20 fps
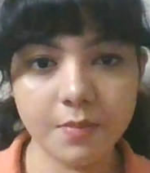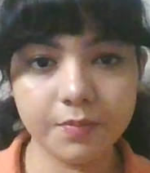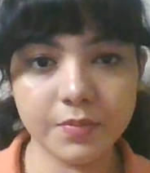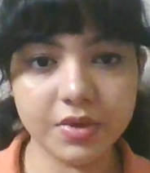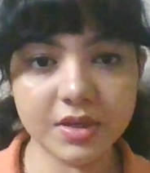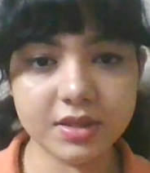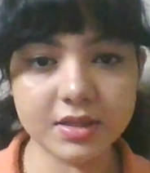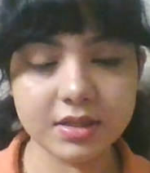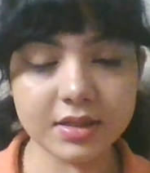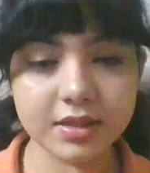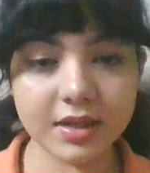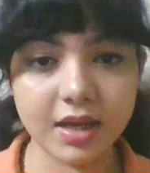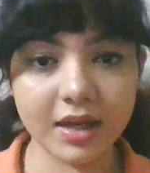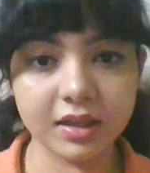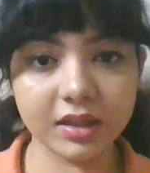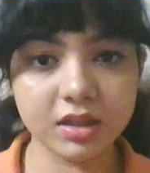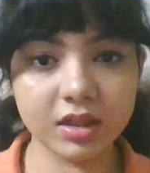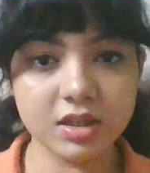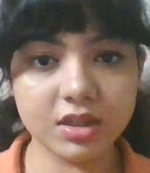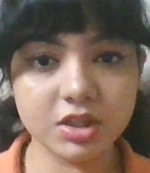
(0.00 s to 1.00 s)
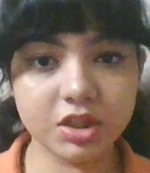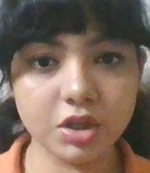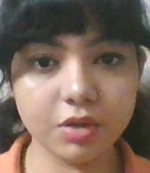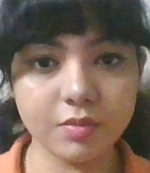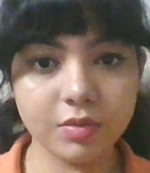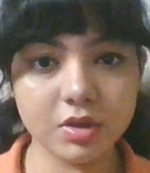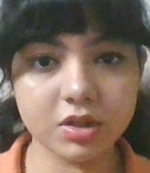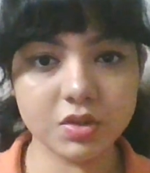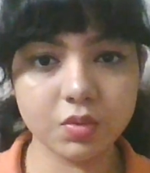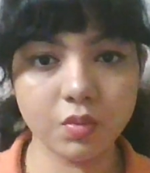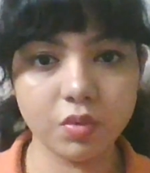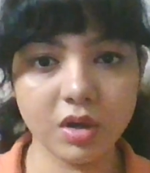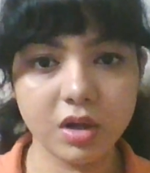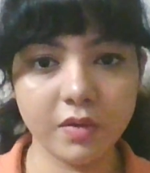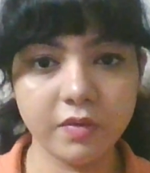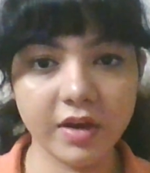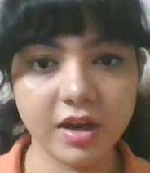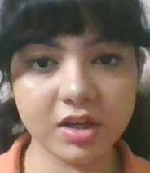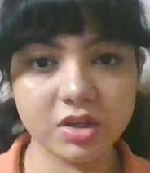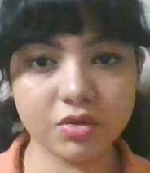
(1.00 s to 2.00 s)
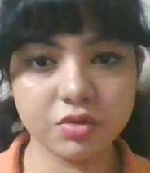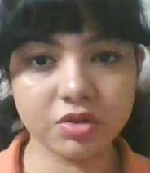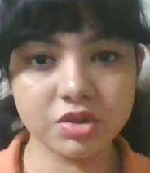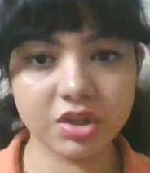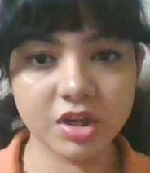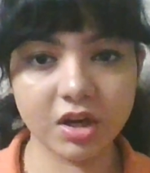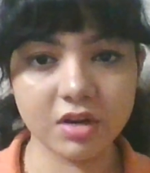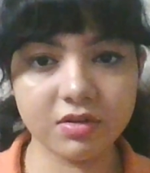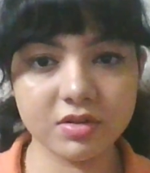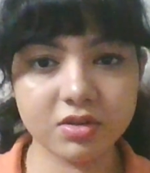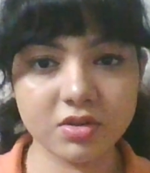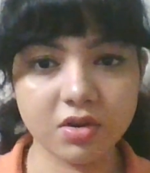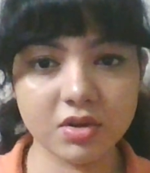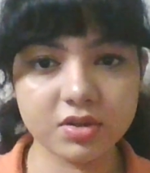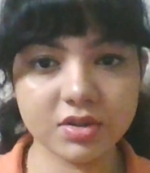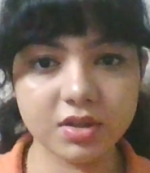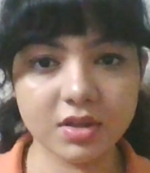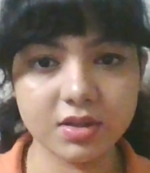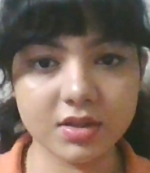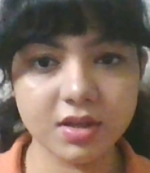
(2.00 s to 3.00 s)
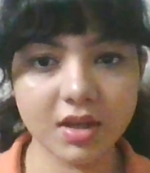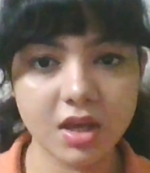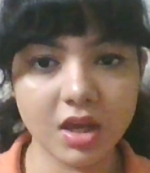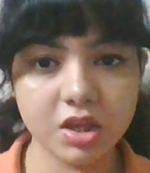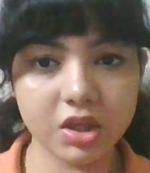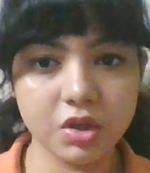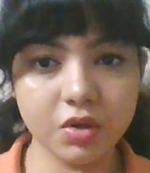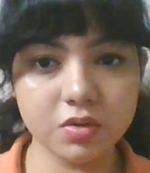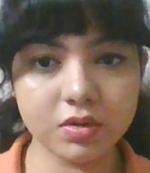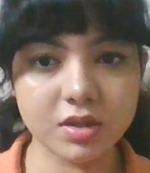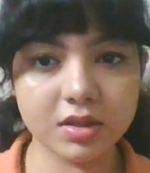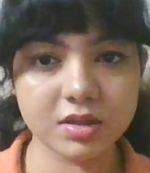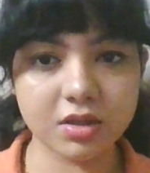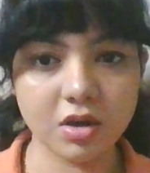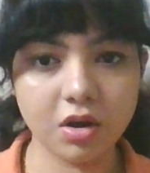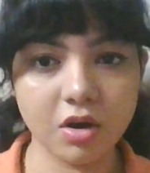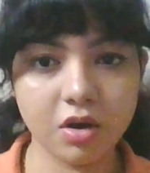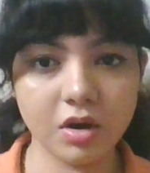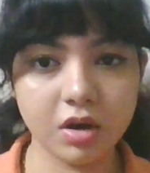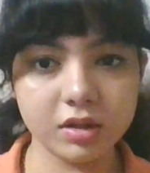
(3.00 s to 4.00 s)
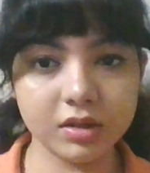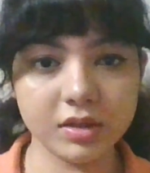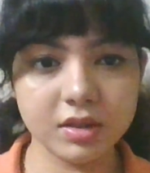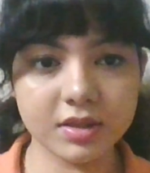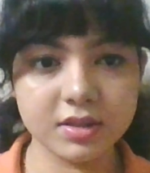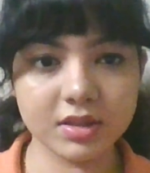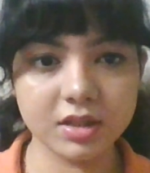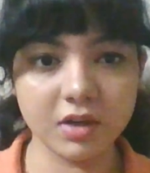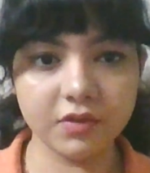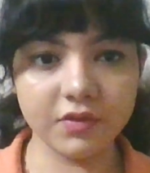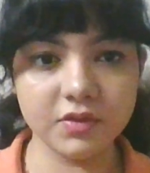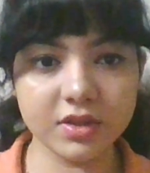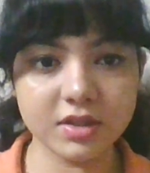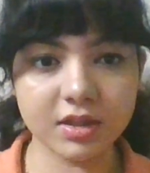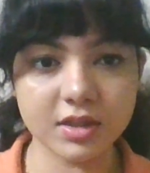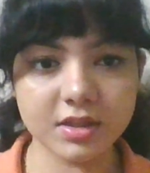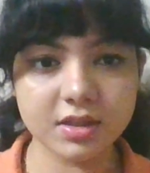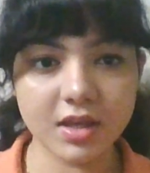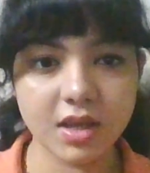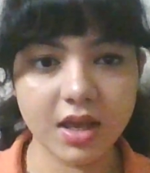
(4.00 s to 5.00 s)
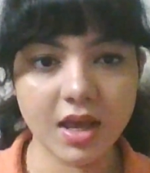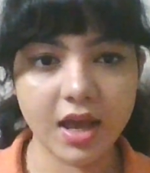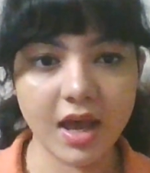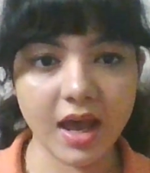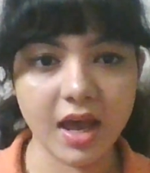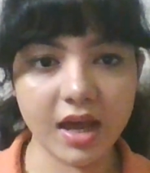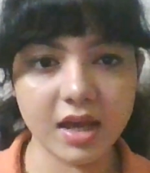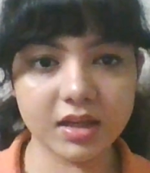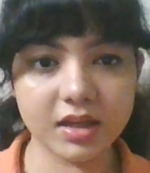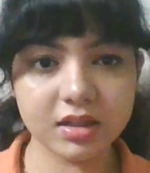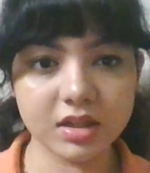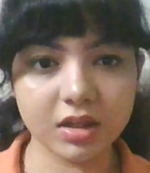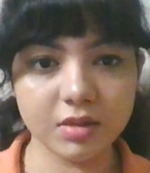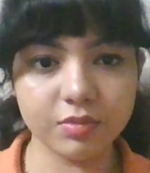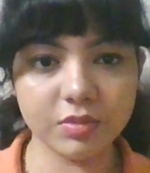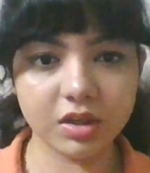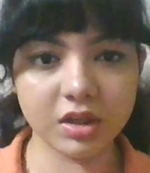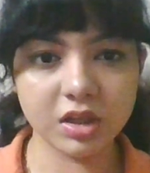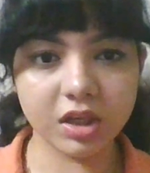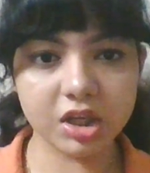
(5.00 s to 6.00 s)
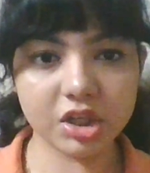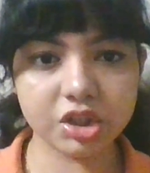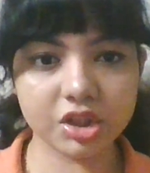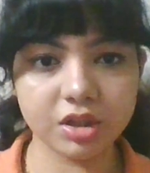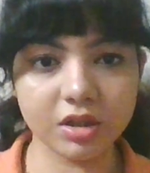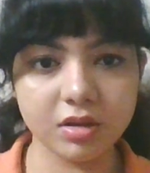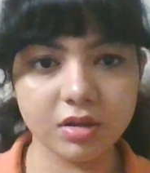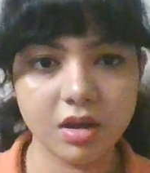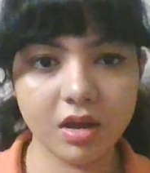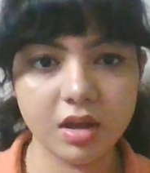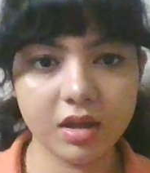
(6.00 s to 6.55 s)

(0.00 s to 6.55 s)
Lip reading: business and consumers worldwide to share resources, uses or other services, and communication.